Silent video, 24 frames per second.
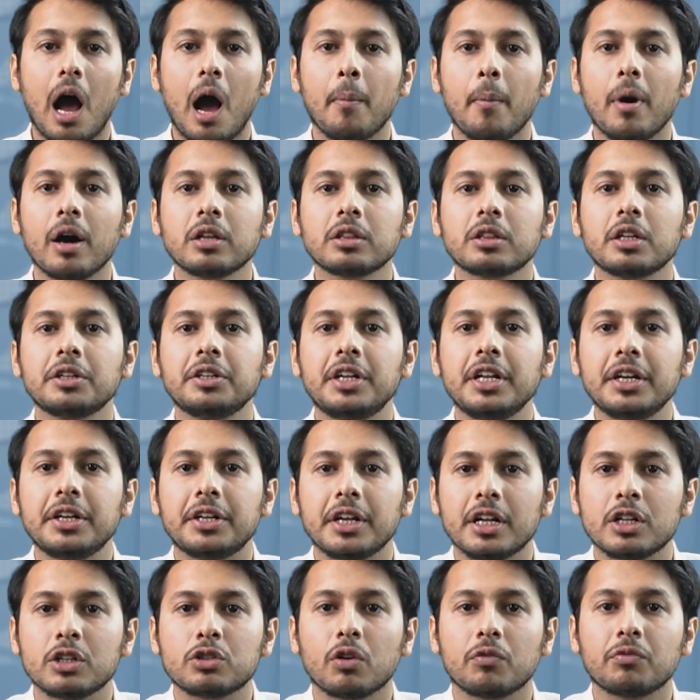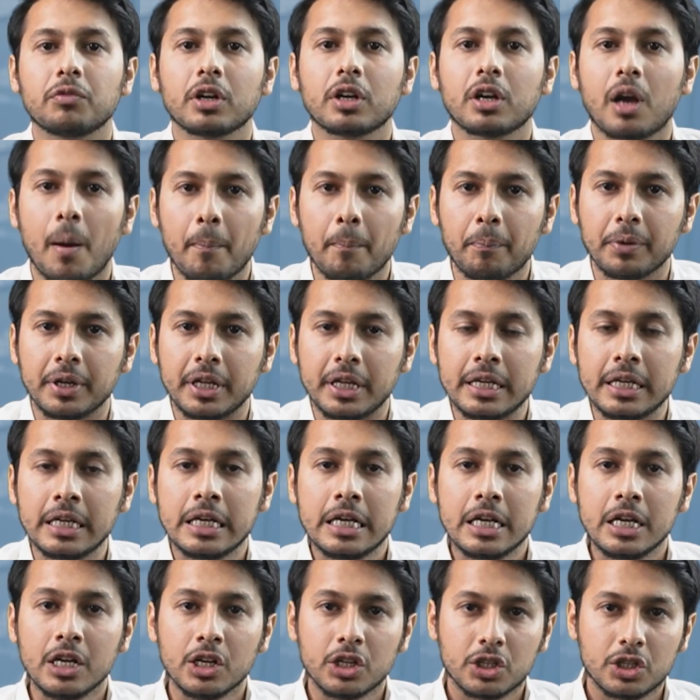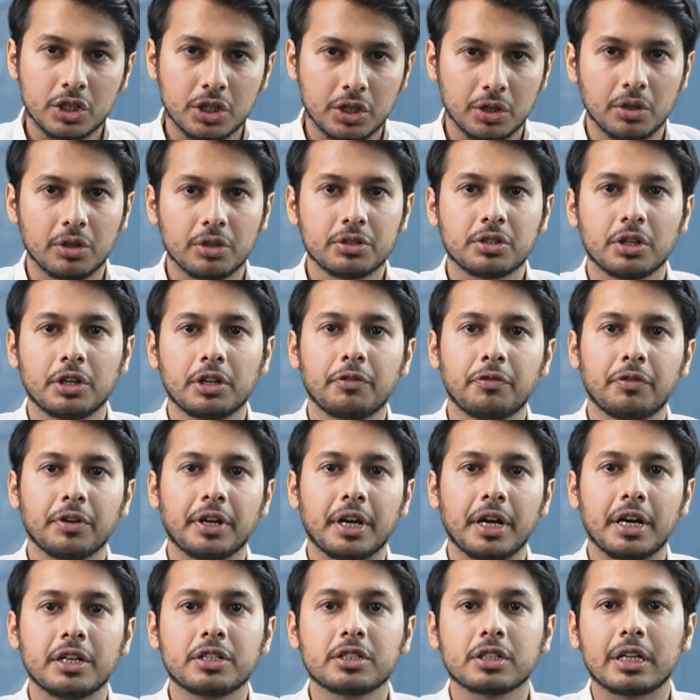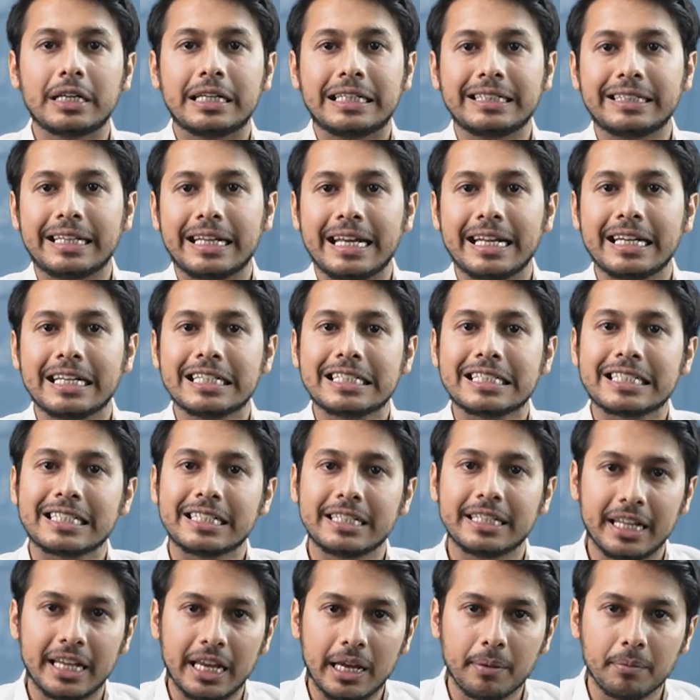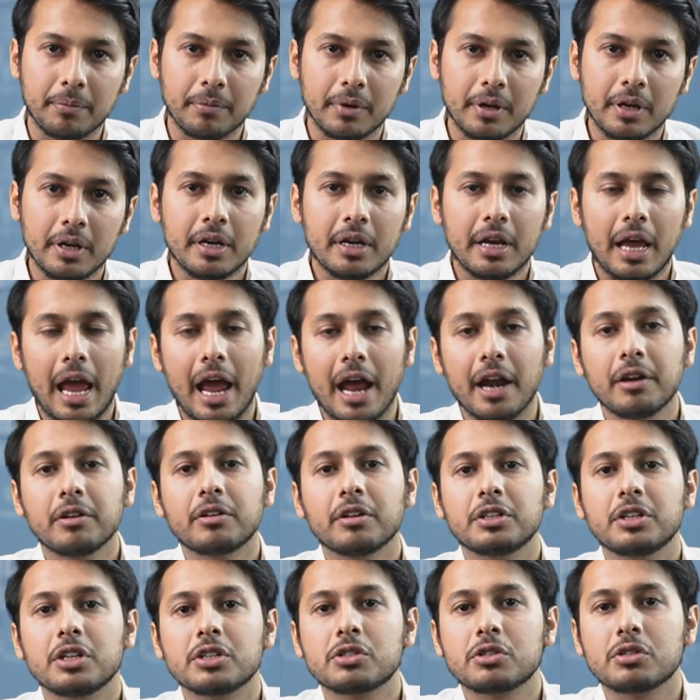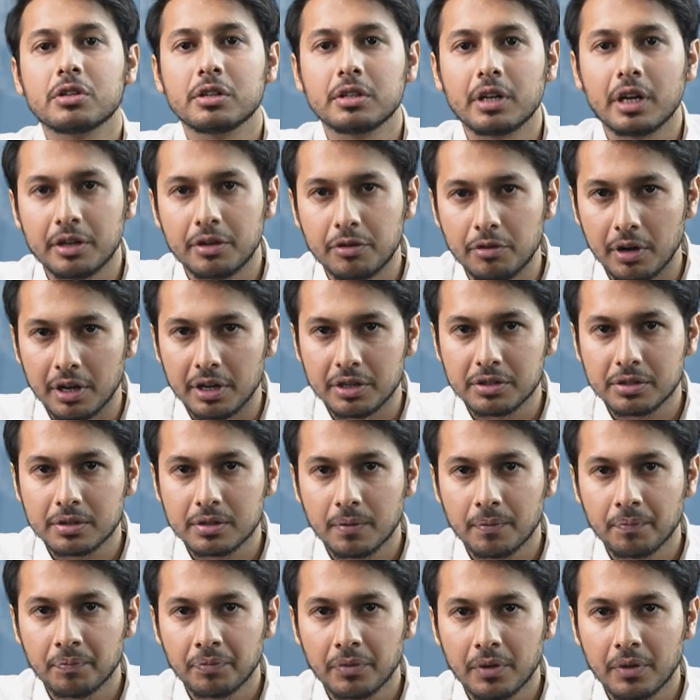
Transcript: Among the details of the company, share certificates contain its name and registered address.